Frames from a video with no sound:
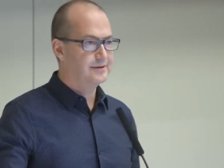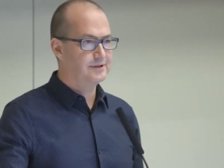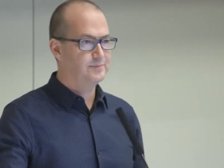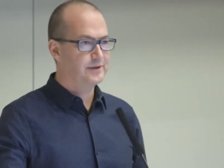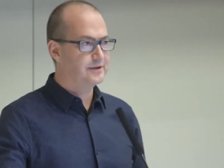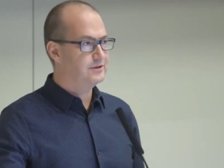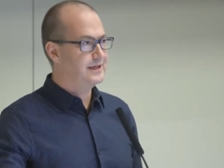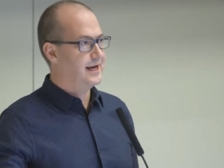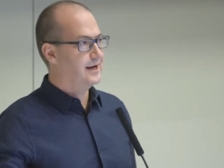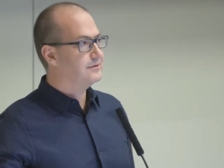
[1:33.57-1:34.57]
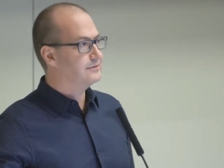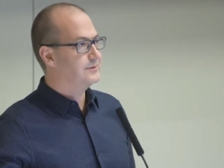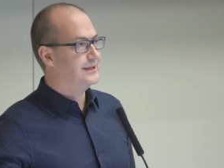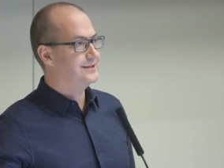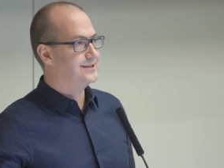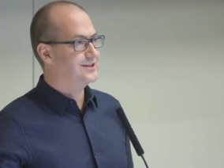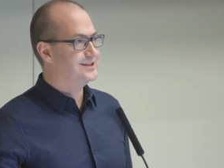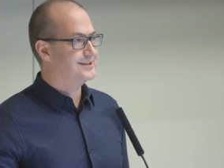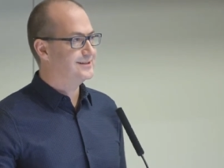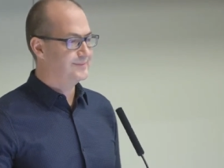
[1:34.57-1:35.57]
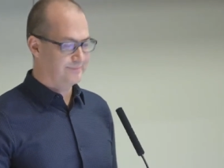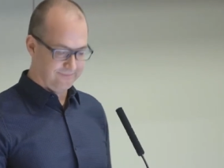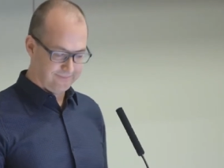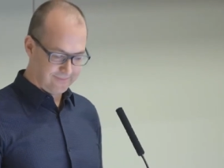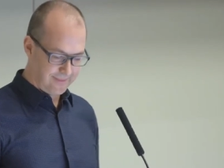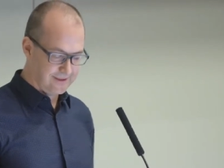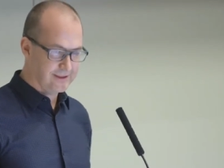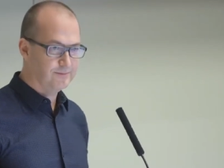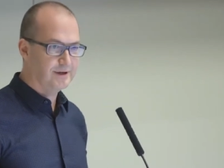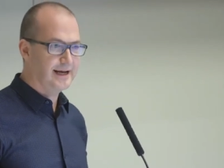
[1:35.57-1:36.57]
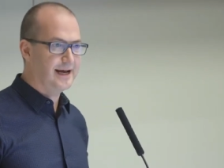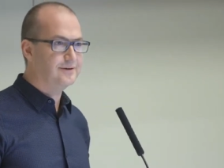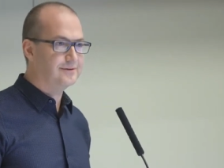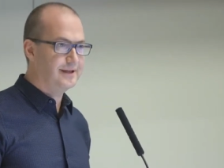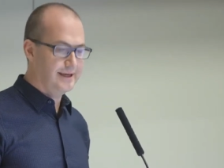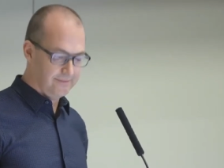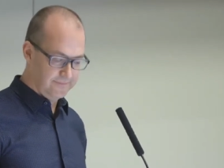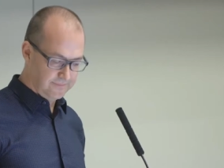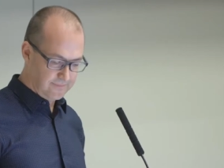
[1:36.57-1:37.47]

respiratory outreach nurses somewhere out there.